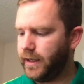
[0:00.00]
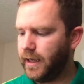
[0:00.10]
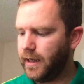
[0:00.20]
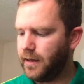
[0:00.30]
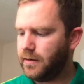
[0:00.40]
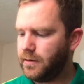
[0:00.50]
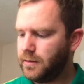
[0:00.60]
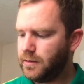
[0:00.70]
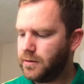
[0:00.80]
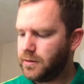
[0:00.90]
a
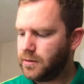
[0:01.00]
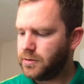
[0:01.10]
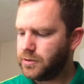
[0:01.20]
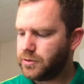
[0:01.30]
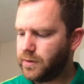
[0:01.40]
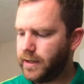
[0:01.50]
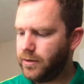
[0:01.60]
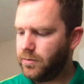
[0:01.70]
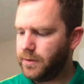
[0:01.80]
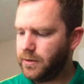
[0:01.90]

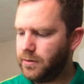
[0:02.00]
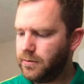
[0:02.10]
trinomial.